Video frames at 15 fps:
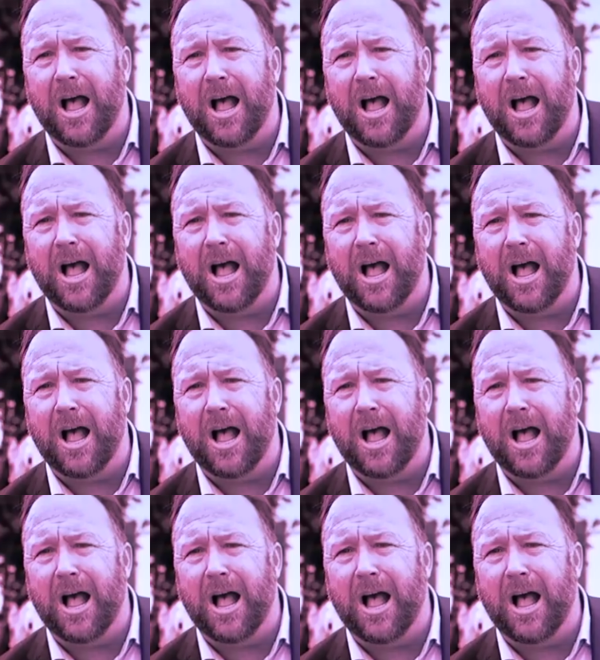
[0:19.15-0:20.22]

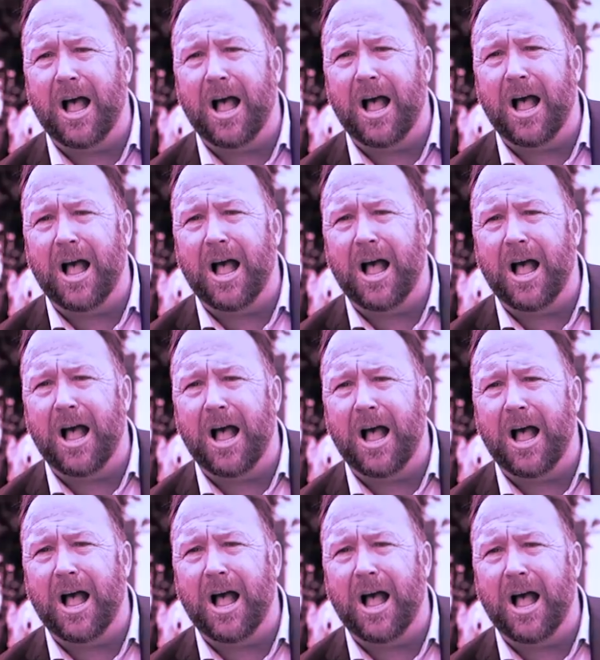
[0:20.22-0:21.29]

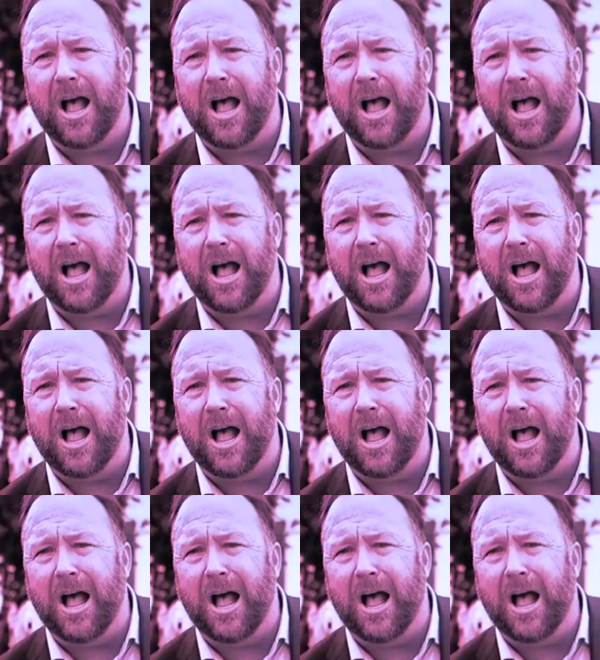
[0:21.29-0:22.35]

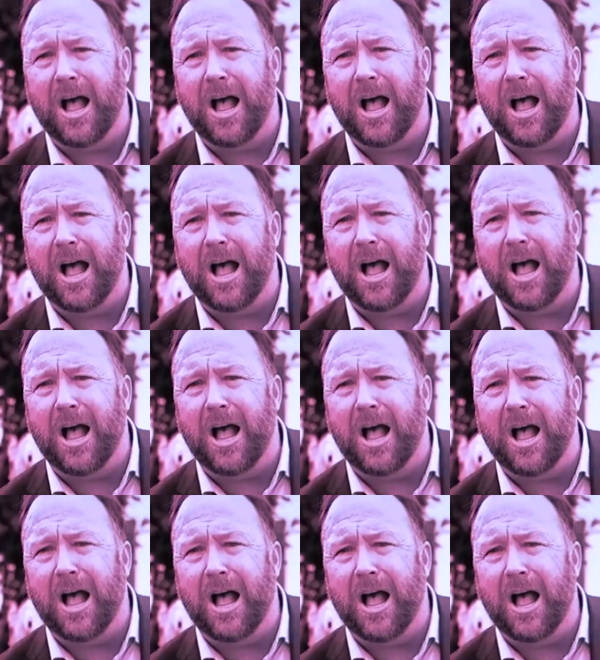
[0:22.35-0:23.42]

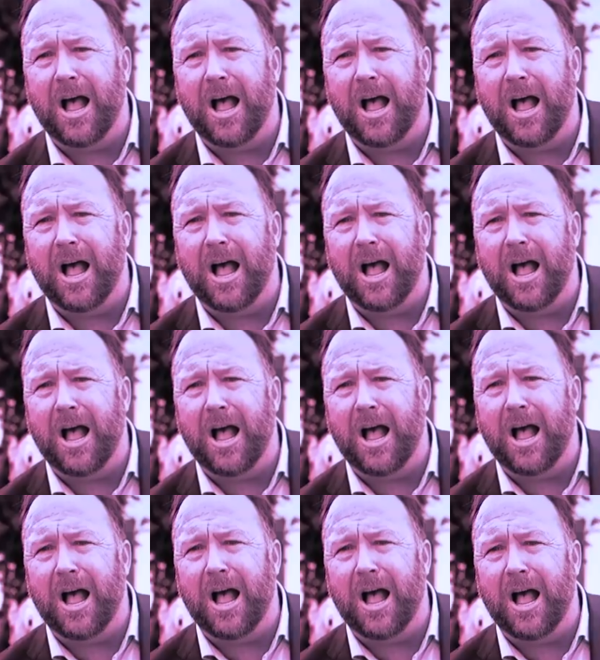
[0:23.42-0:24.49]

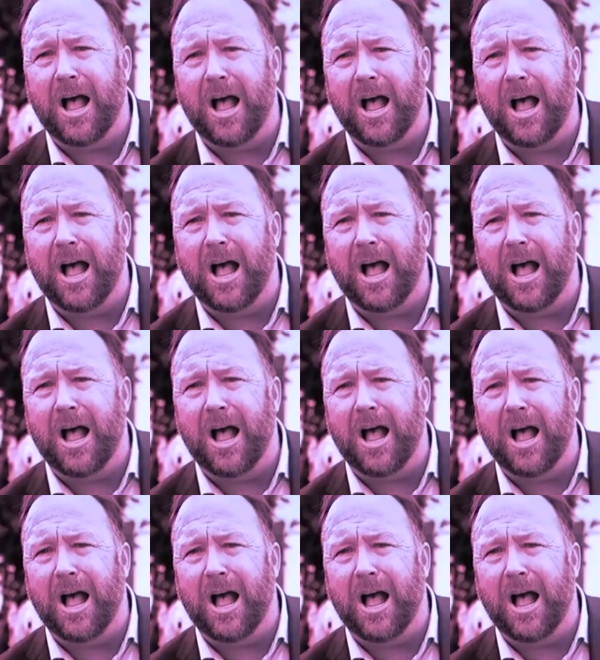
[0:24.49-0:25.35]
The person shown says nothing.